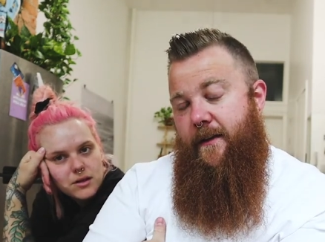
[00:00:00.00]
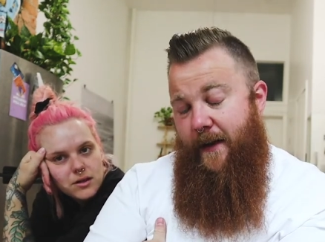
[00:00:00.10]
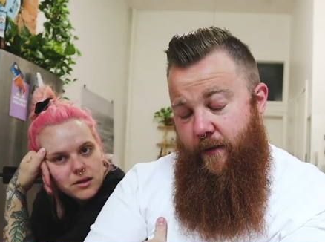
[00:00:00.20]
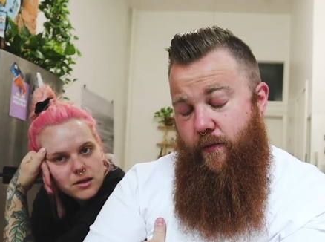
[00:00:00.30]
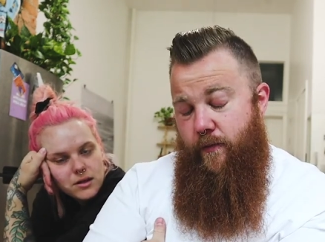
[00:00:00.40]

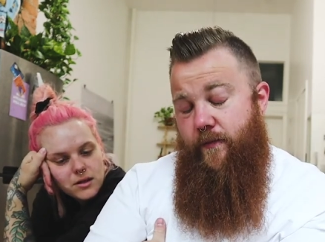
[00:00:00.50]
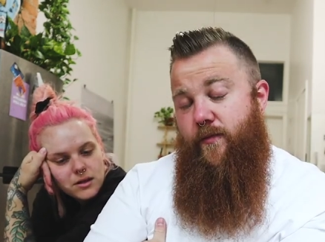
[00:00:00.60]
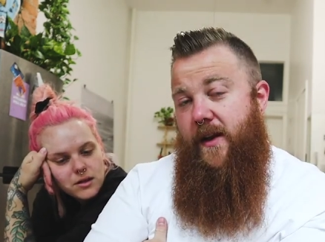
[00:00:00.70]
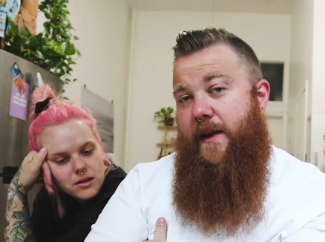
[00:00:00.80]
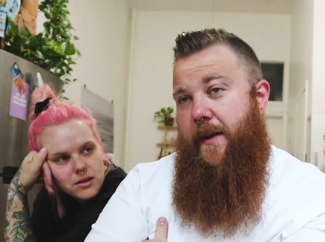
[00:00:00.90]
Speaker 1: Like
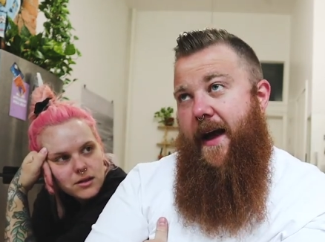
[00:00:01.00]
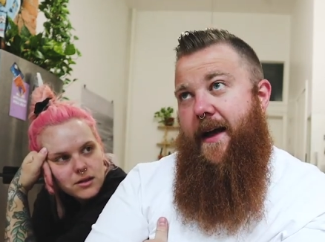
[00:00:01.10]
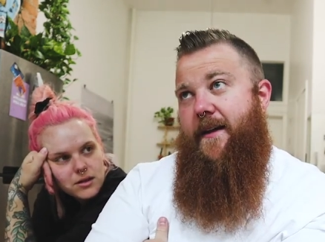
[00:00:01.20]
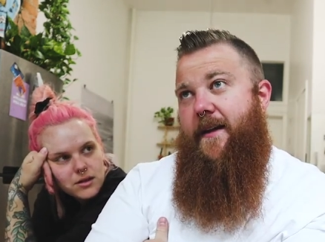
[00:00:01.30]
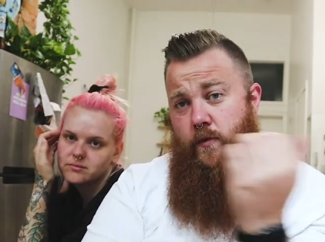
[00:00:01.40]
really
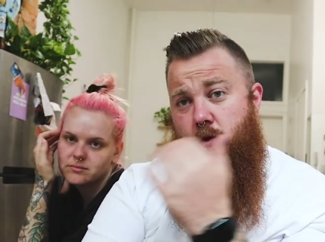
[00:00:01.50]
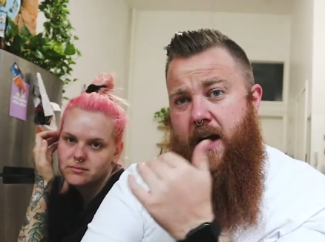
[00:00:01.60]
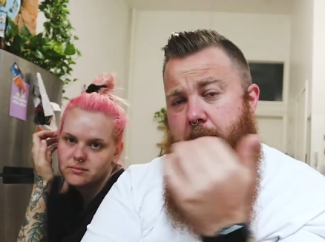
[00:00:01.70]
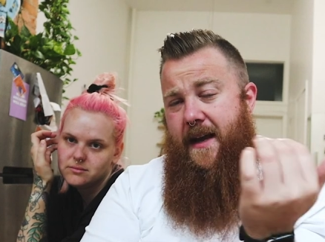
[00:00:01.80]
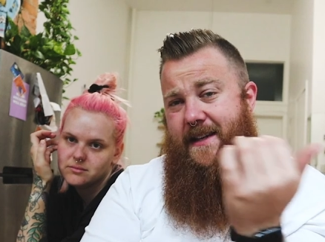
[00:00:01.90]
bad.
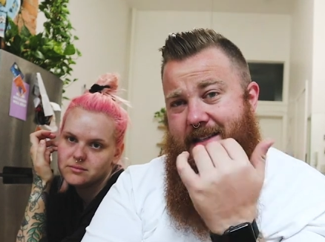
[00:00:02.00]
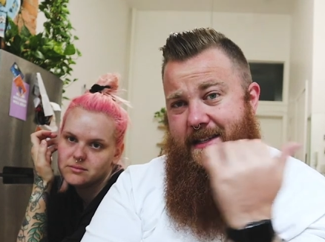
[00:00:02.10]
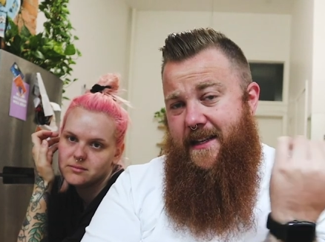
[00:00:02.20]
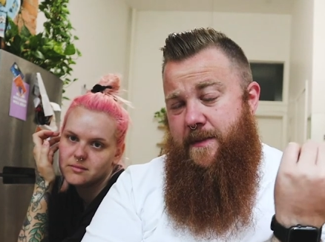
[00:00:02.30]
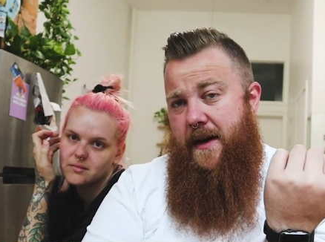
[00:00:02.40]
Wind back
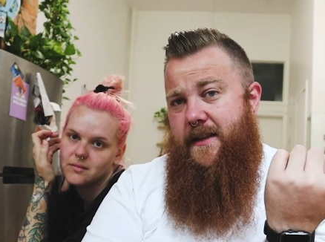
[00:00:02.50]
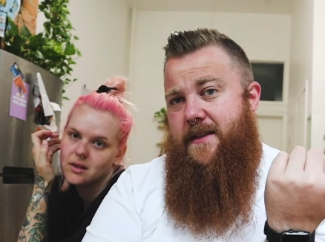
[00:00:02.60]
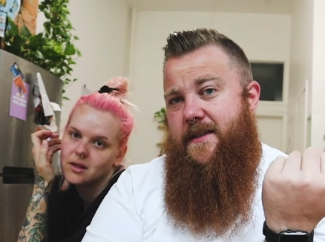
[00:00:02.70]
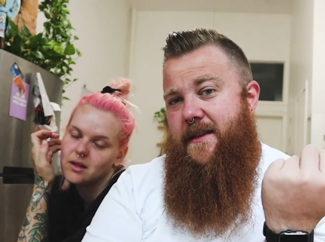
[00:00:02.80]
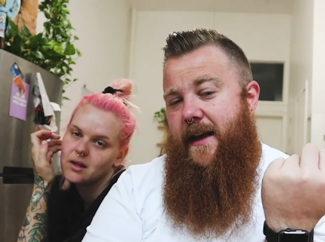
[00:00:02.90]
6
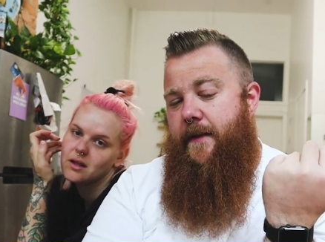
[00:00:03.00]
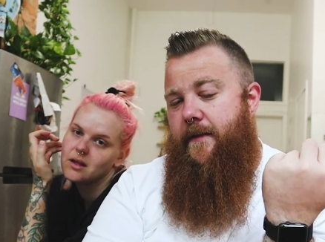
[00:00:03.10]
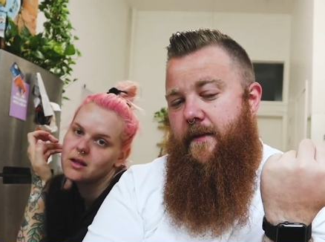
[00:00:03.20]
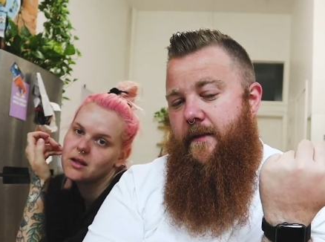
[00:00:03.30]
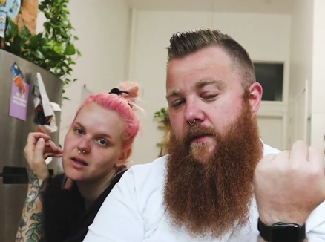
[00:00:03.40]
months
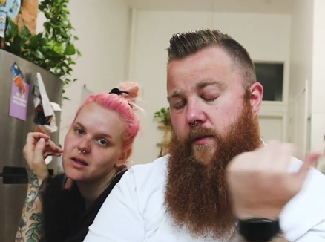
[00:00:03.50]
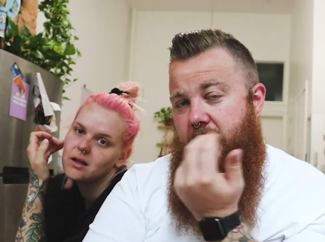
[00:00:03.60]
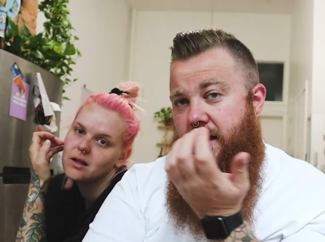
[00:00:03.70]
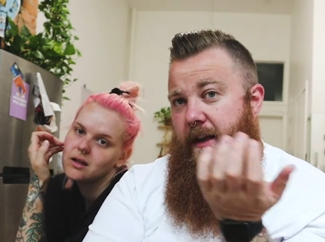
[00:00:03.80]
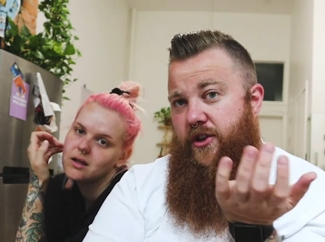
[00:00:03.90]
and we
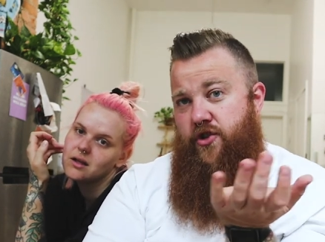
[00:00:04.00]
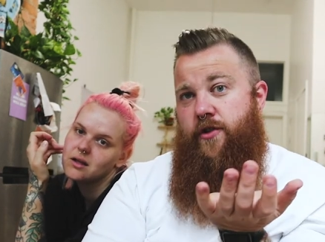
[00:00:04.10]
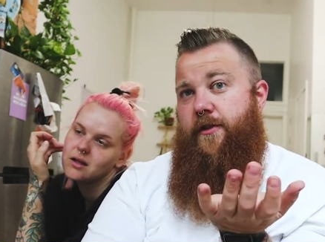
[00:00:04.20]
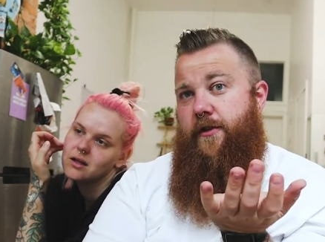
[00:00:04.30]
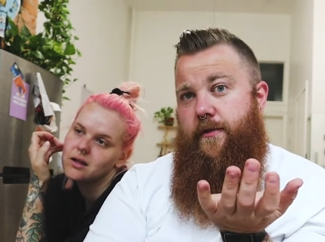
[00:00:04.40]
didn't eat
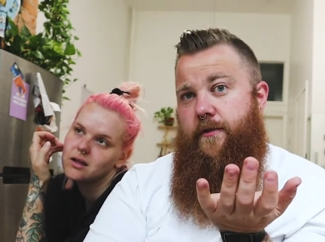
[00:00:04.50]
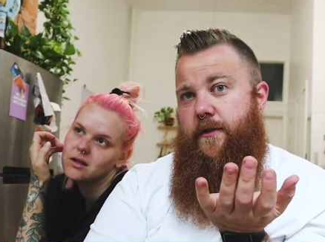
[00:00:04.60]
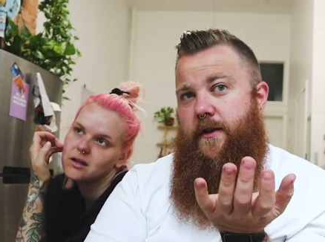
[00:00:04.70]
sugar at all.